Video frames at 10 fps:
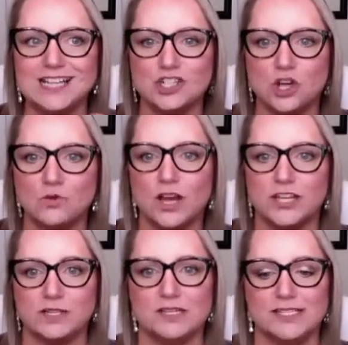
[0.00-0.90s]
and I don't
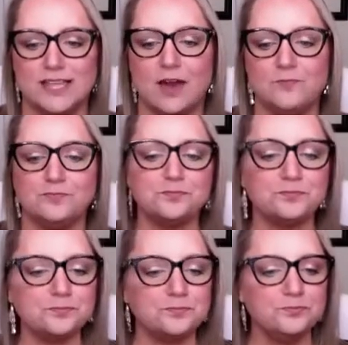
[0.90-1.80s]
want you to miss that.
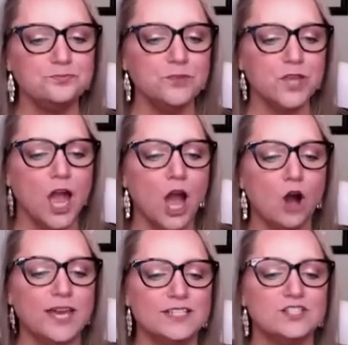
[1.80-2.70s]

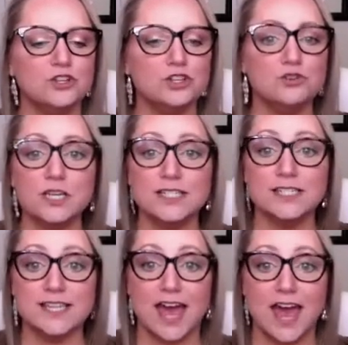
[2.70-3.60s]
Okay, so you
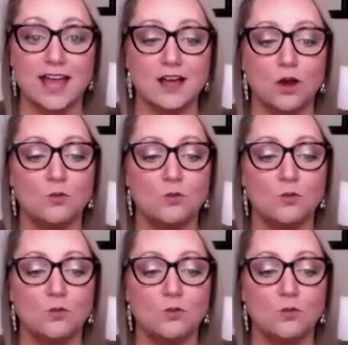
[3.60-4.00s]
could say